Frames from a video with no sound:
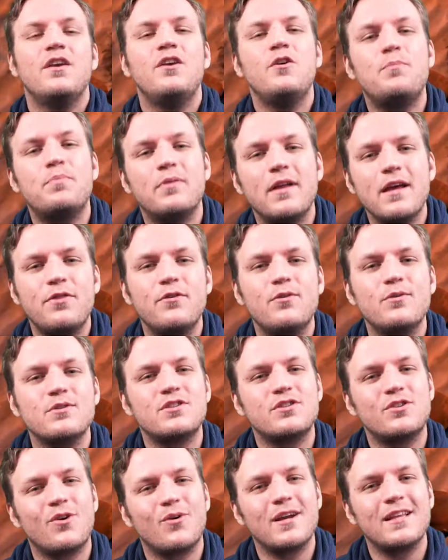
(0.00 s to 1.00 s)
you play through a
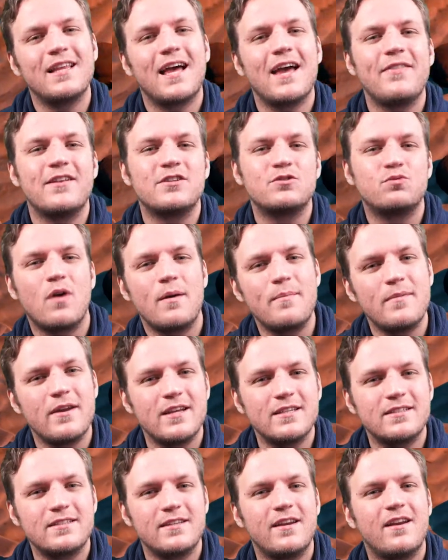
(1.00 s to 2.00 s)
storyline that's
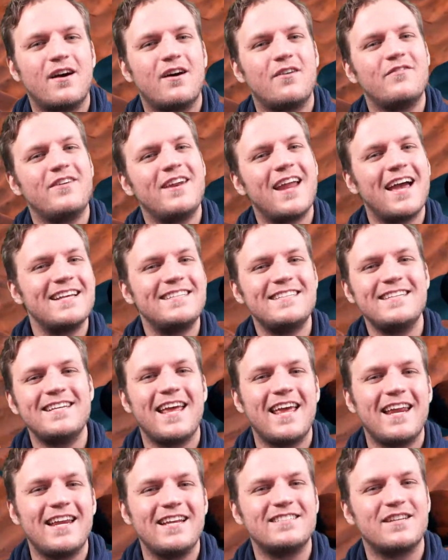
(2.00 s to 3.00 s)
reminiscent of
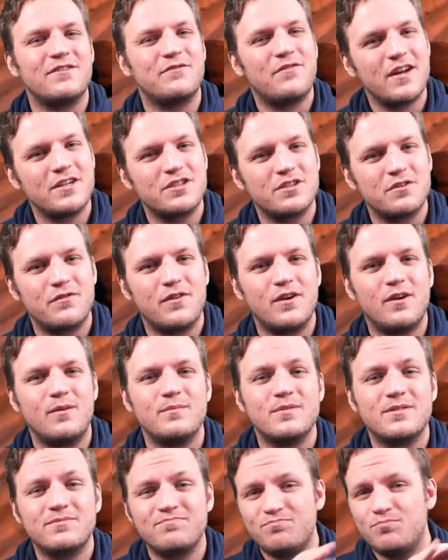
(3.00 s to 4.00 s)
1980s adventure
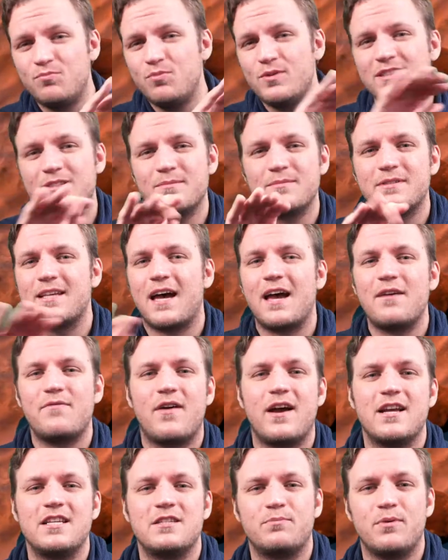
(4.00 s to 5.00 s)
films with some
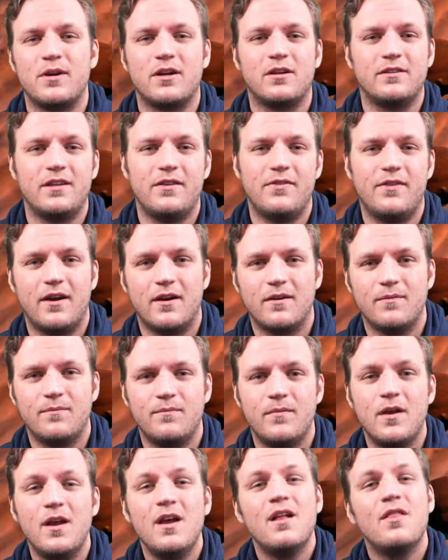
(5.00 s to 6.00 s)
sci-fi sprinkled in there.
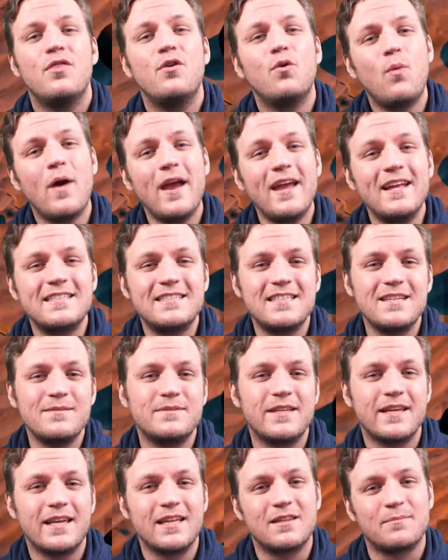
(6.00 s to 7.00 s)
The way it
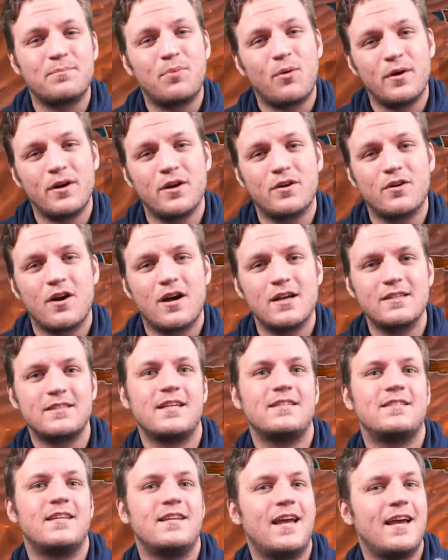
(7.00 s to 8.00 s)
seems they get the point across
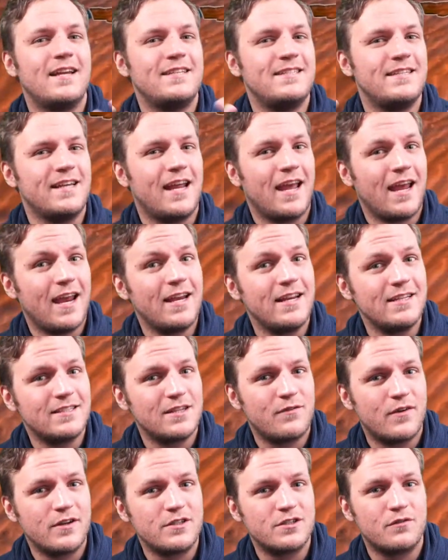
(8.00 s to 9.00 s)
that it's a 1980s
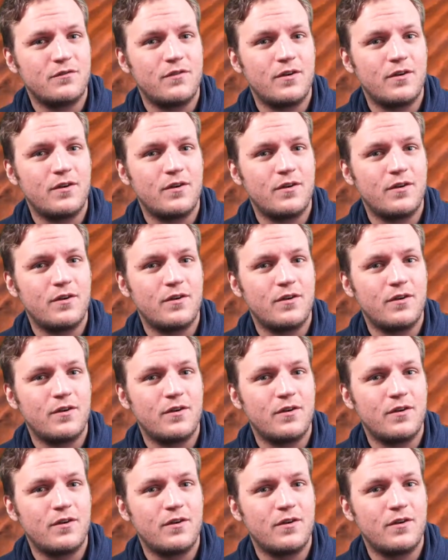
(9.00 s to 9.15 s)
adventure